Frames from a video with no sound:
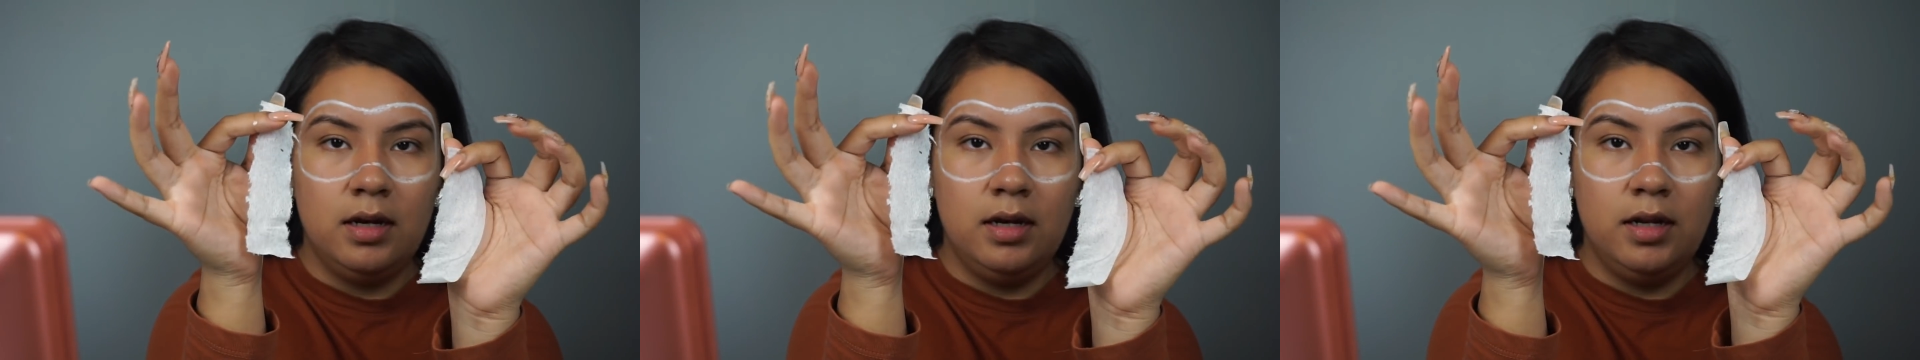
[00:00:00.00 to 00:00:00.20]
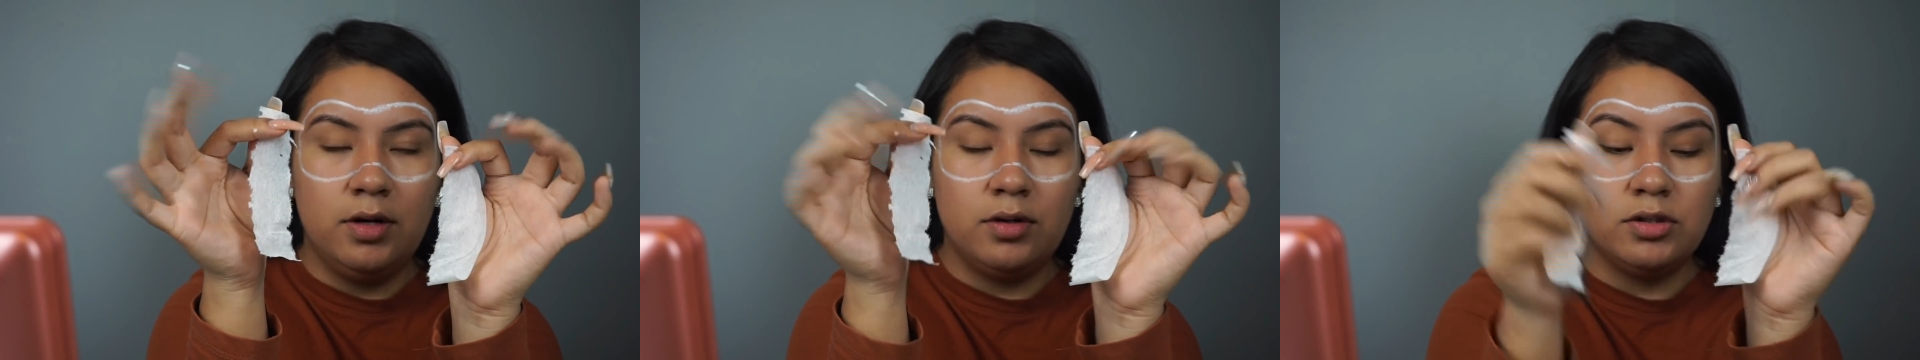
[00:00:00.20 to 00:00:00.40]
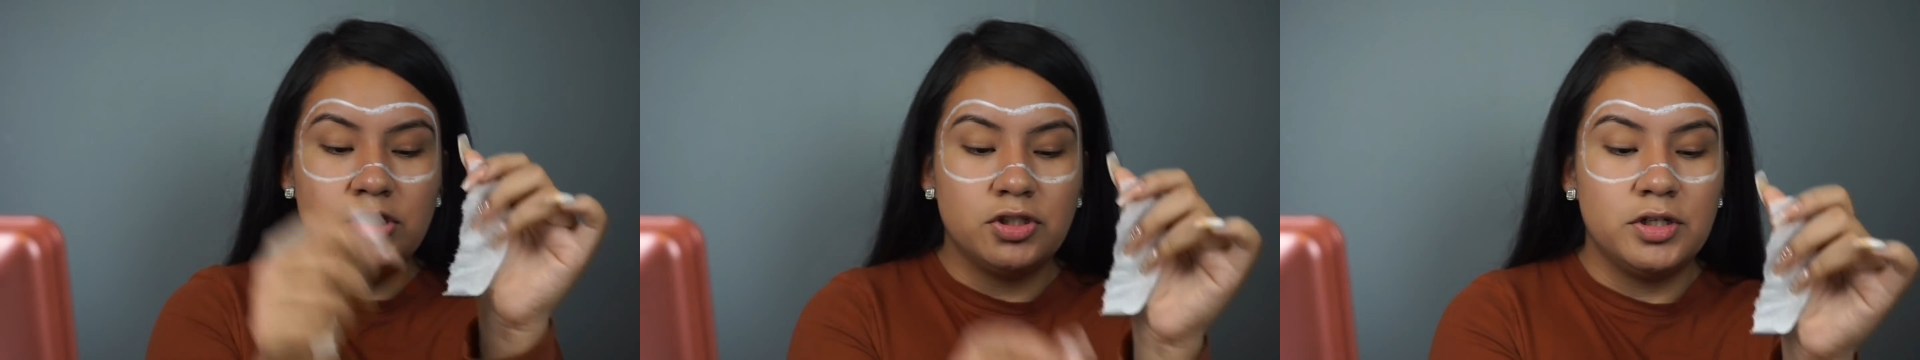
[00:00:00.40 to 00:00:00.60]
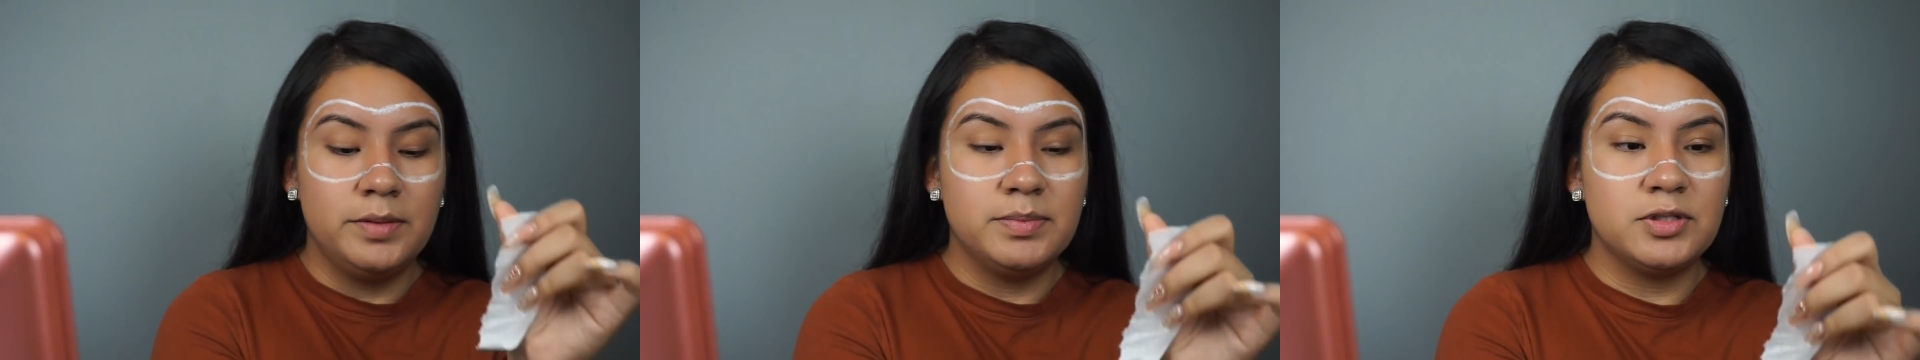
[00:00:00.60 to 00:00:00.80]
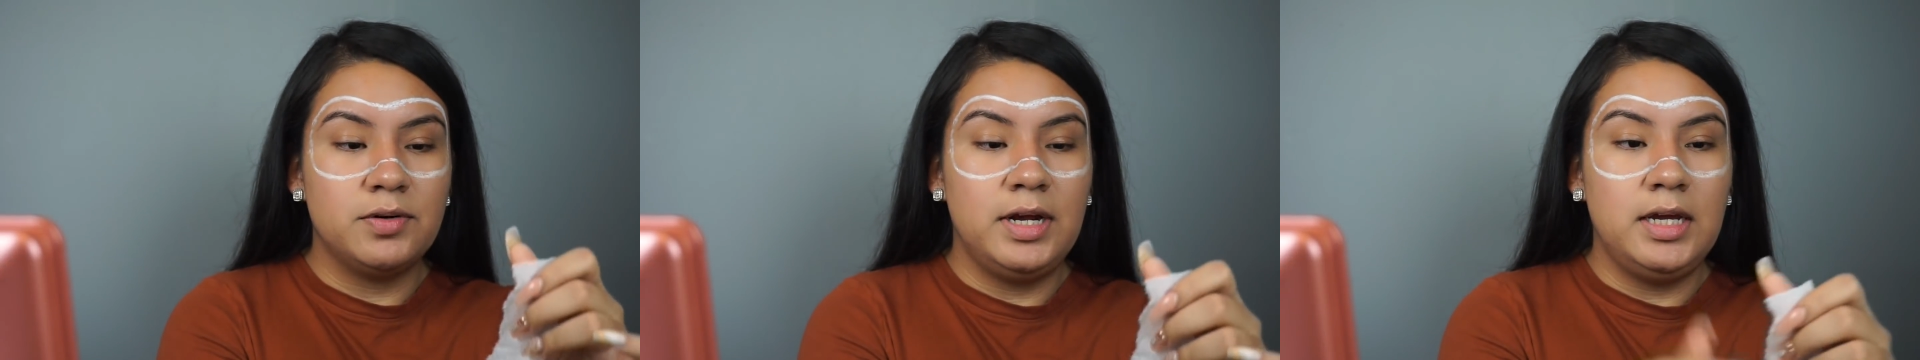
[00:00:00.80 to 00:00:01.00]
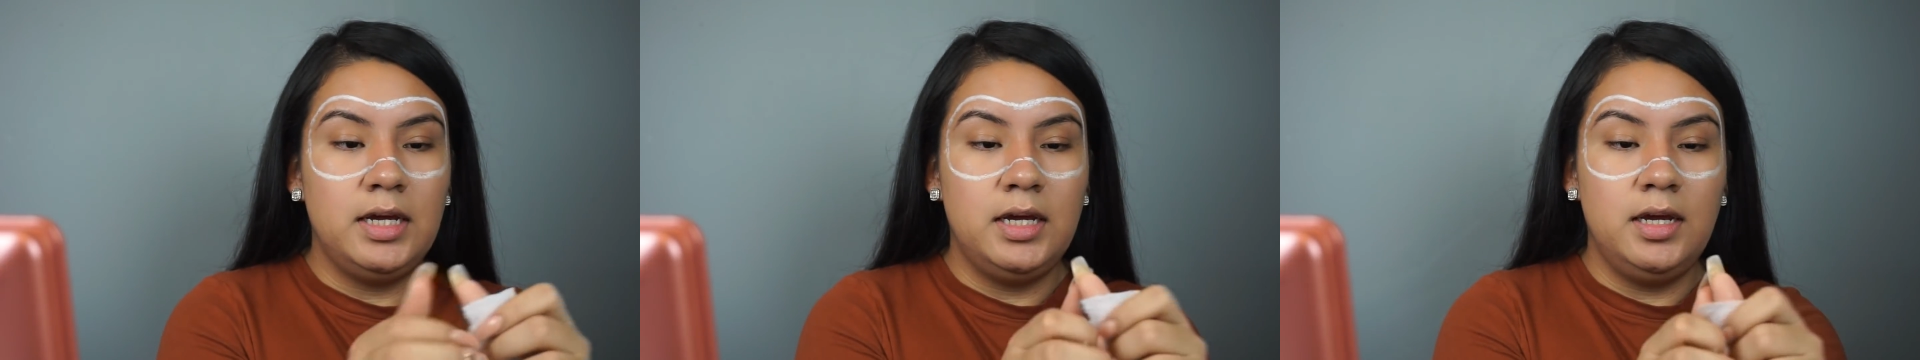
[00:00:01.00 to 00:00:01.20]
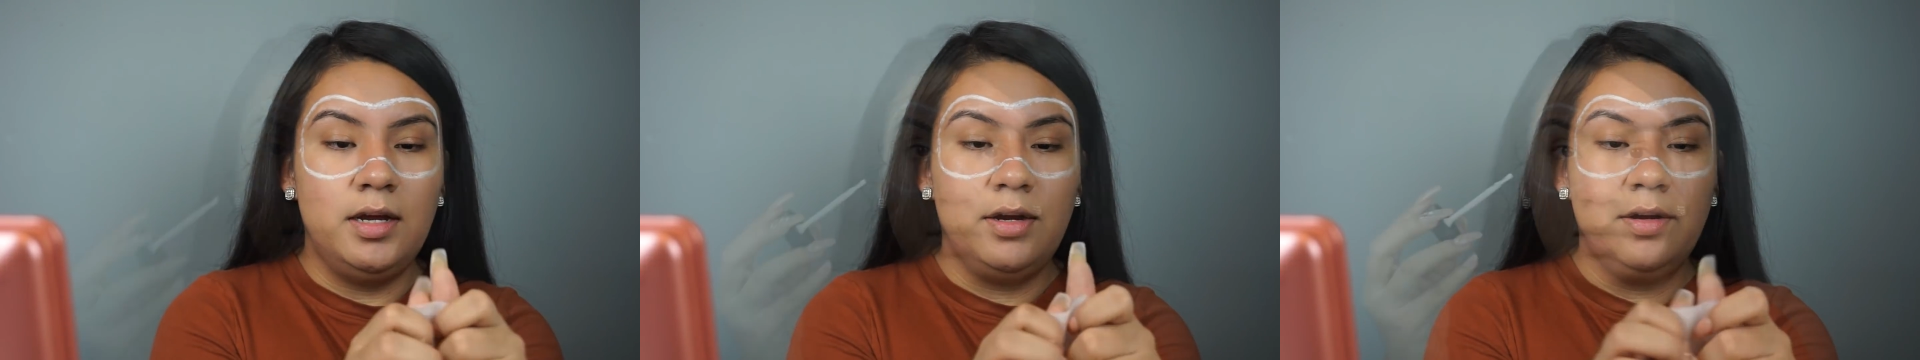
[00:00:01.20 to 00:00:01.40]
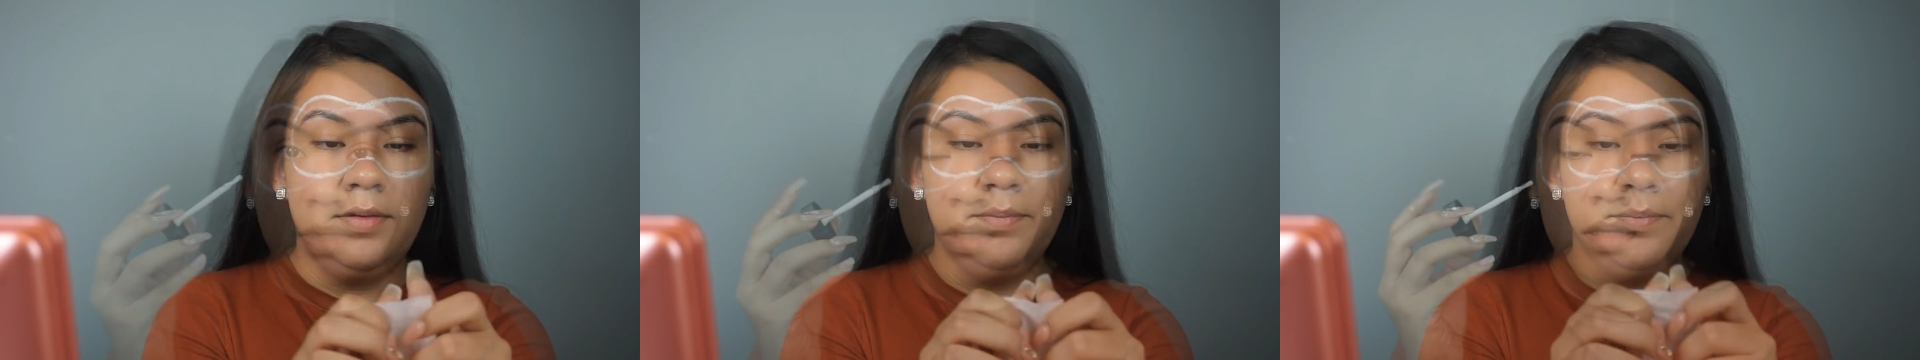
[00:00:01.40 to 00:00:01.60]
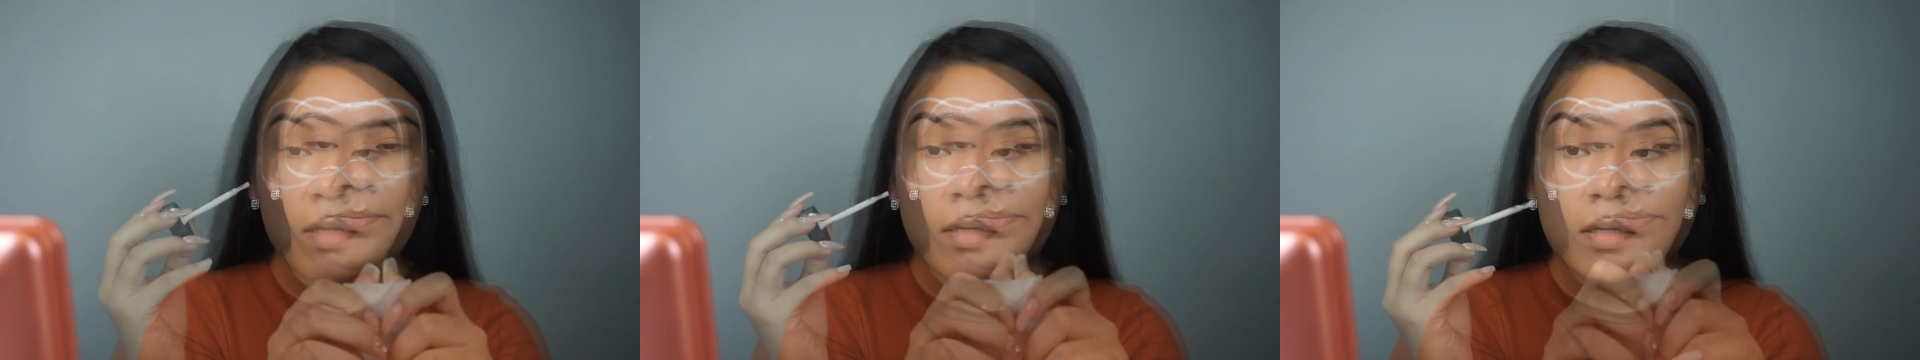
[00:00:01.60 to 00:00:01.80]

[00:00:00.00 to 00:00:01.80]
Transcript: little strips right here.